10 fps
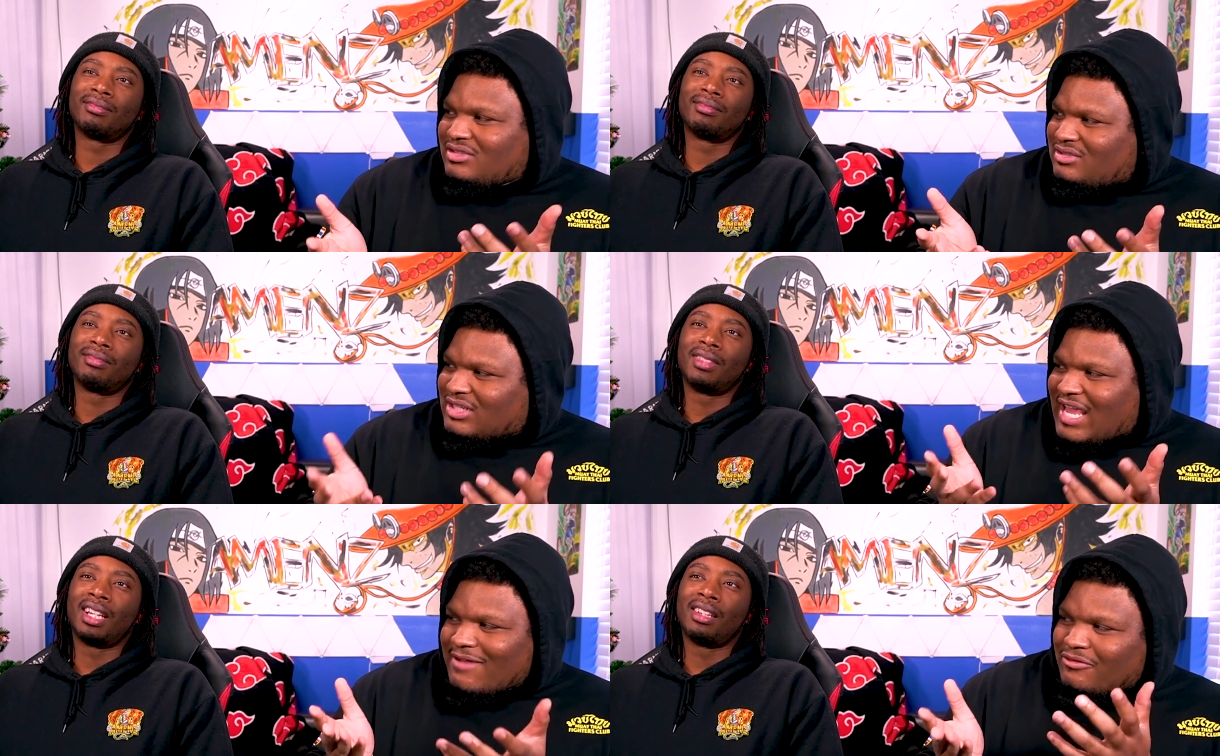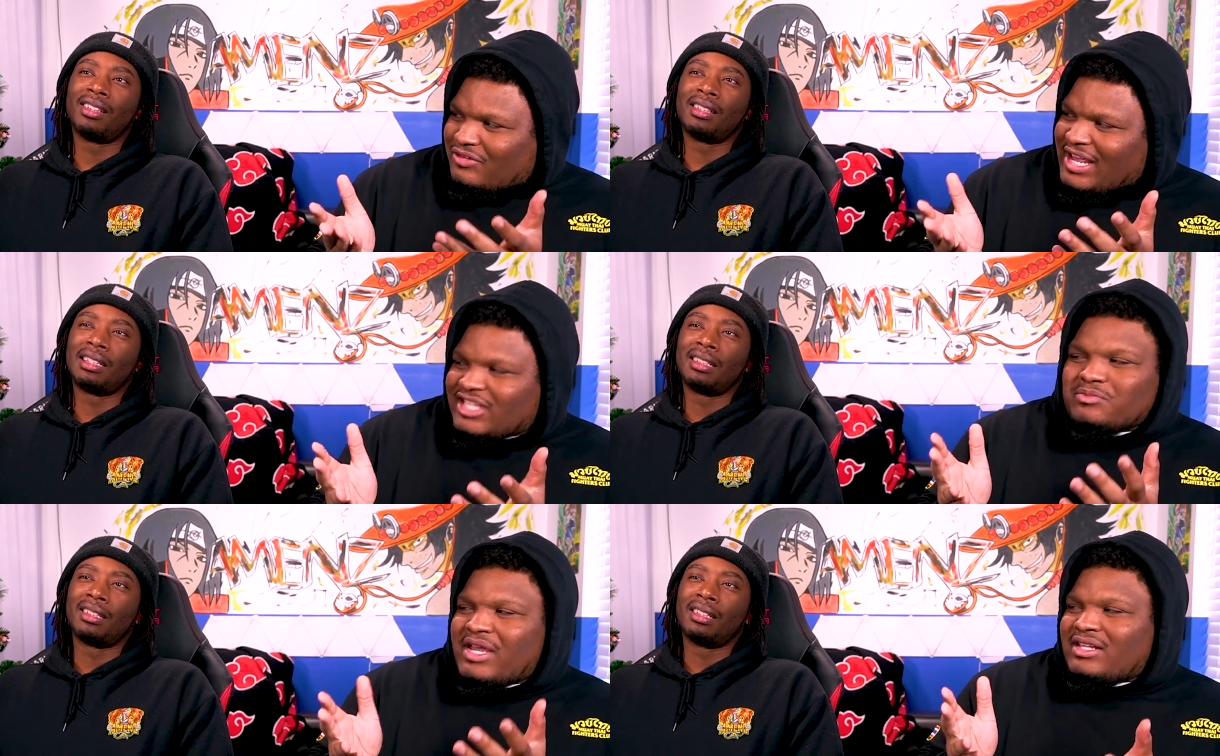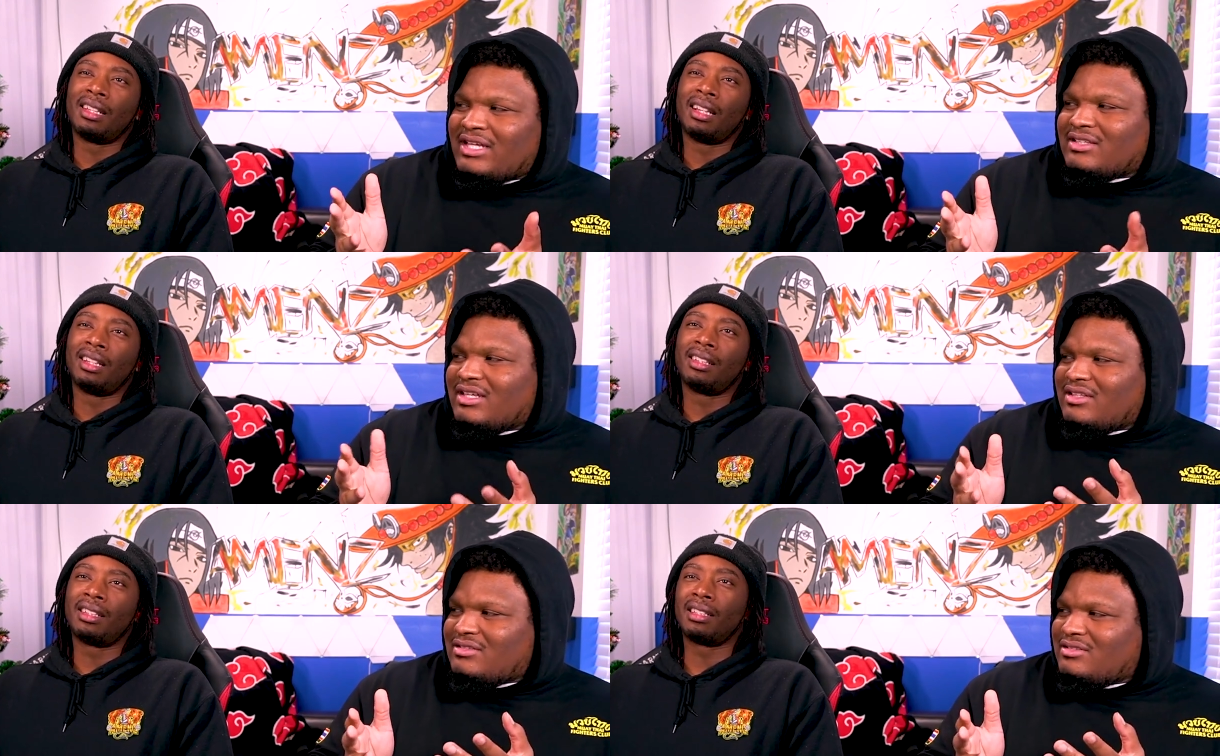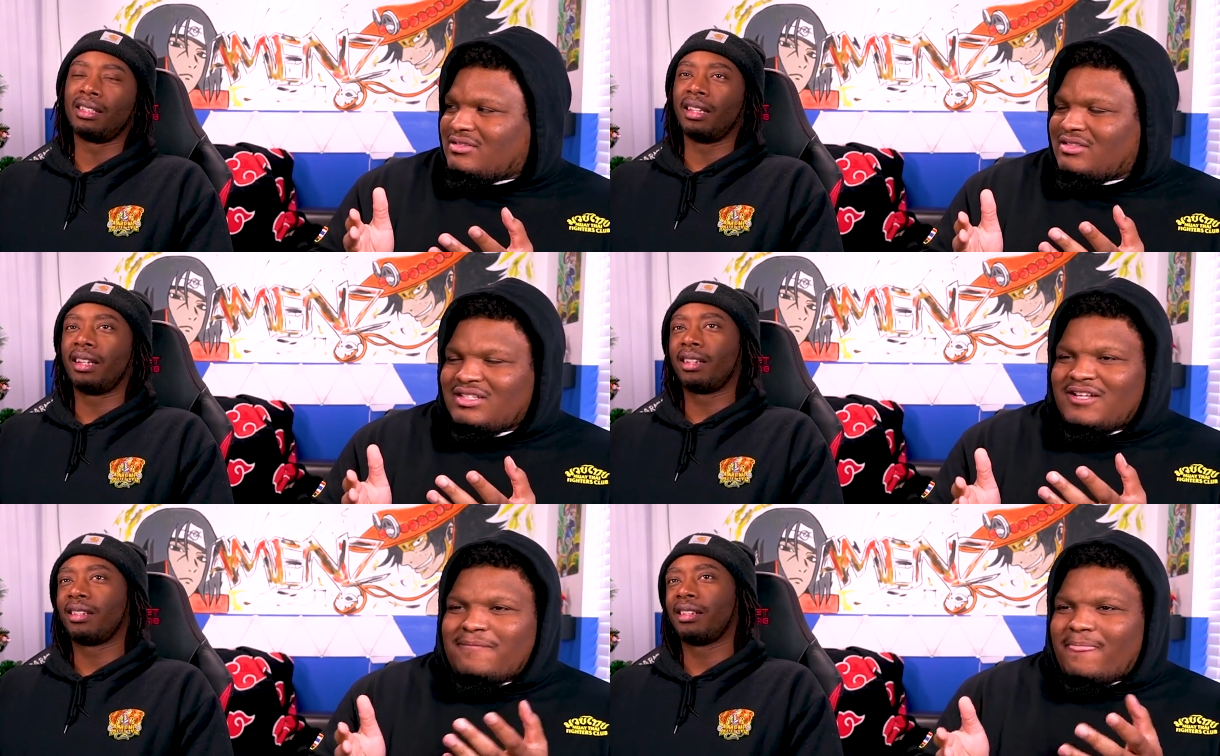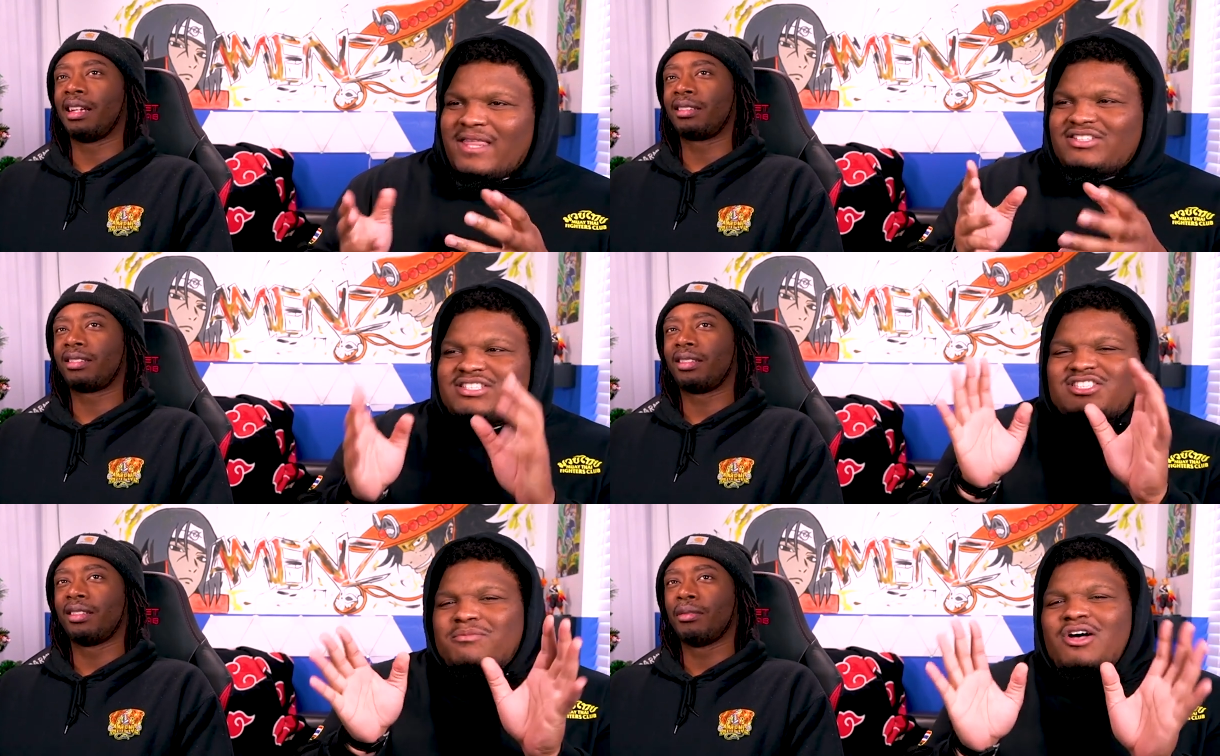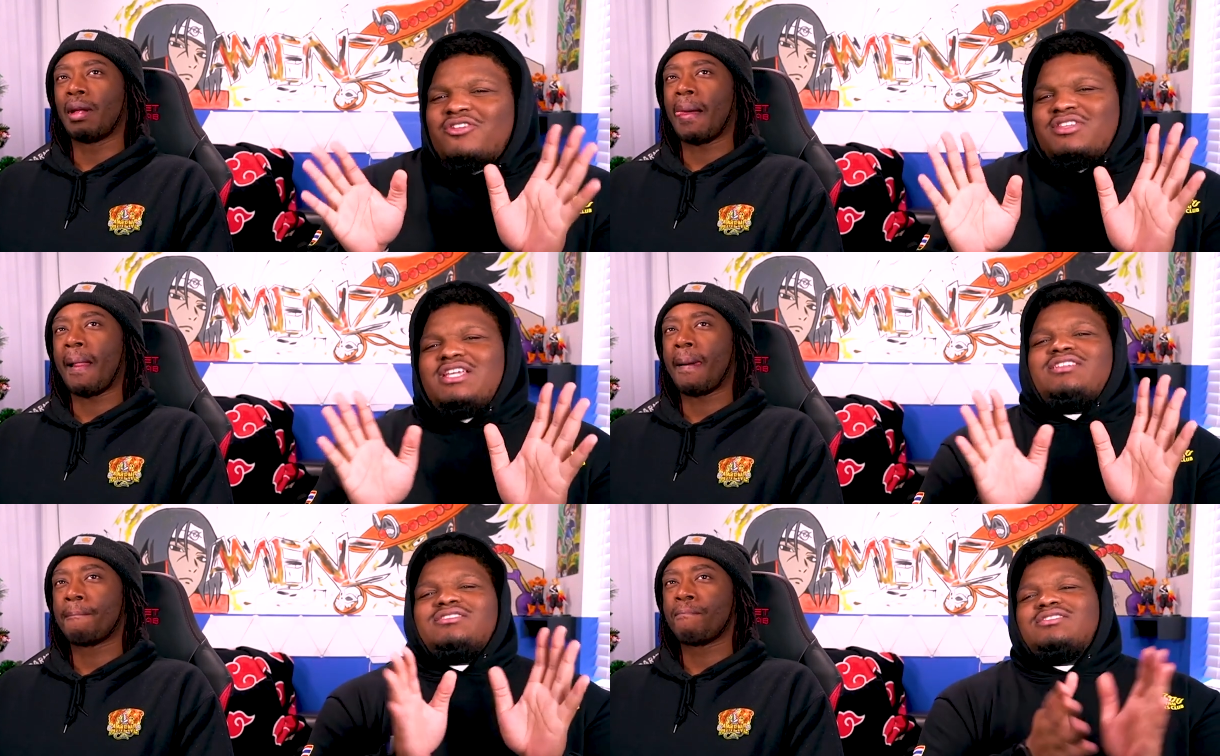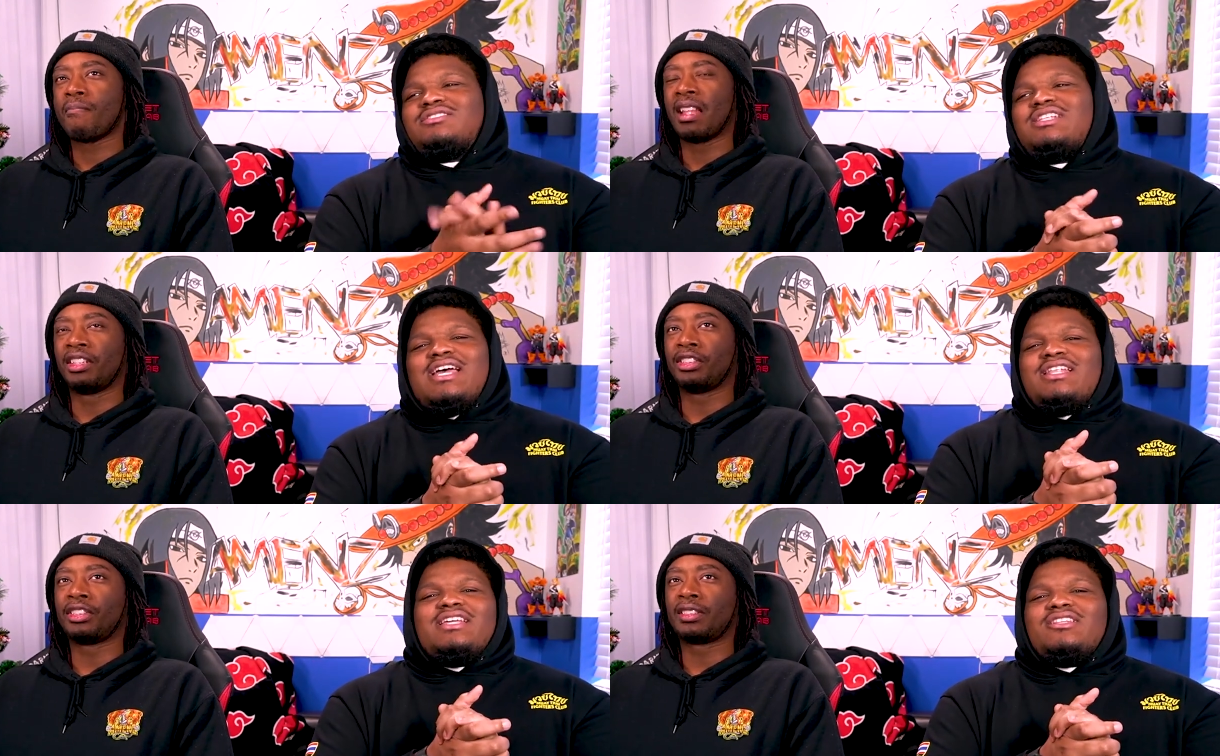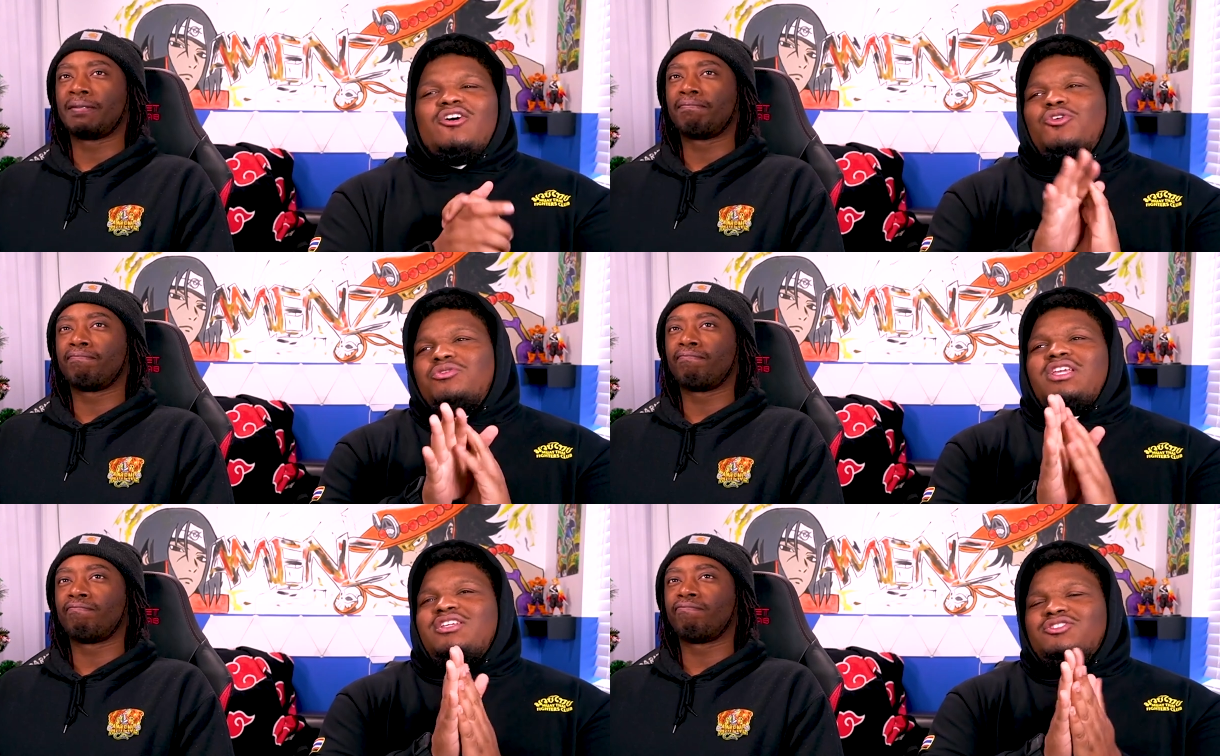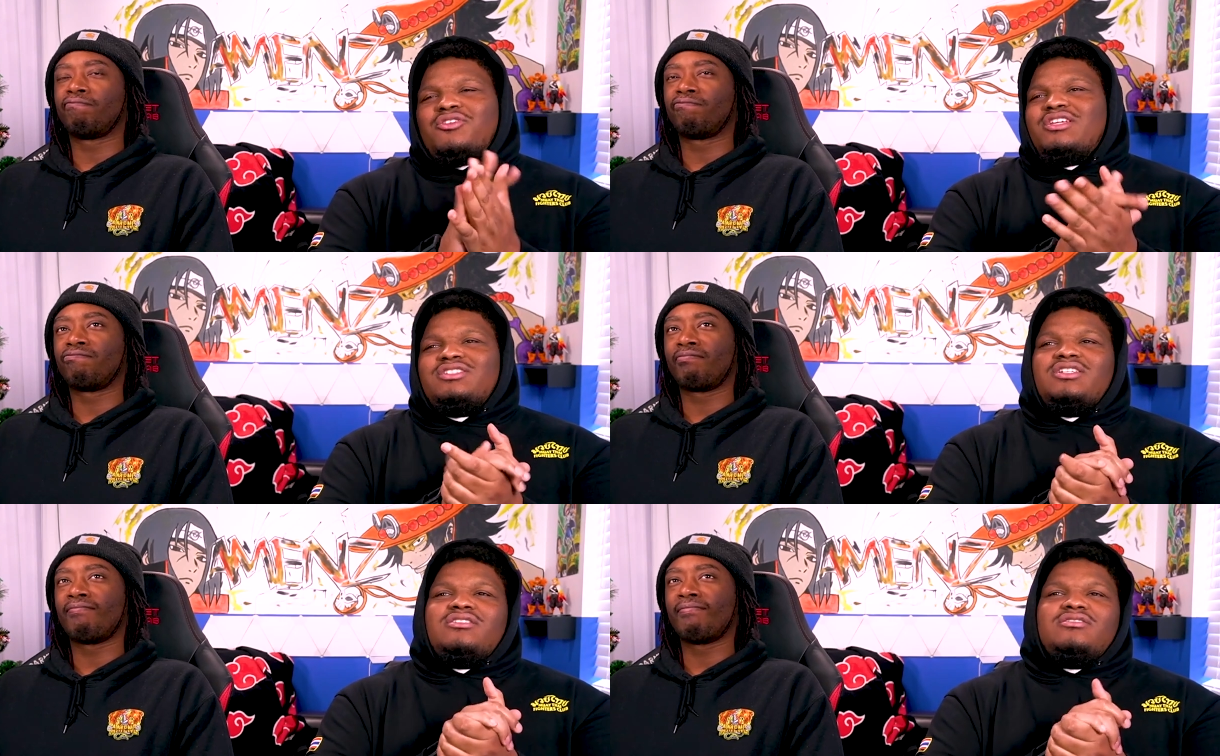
Speaker 1: to have a flashback like that. Yeah. It's just small things. It's not like the whole thing is crazy though.